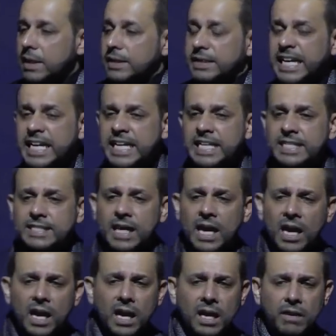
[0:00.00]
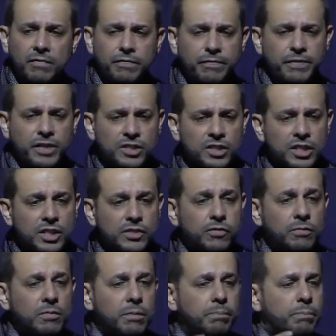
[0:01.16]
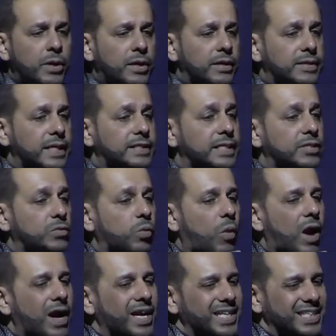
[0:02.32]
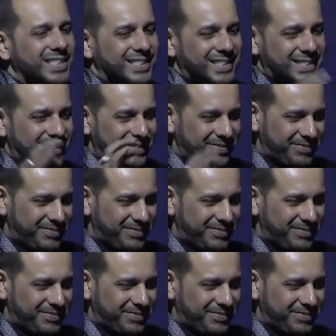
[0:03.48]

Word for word: These are verses from a book that is wise.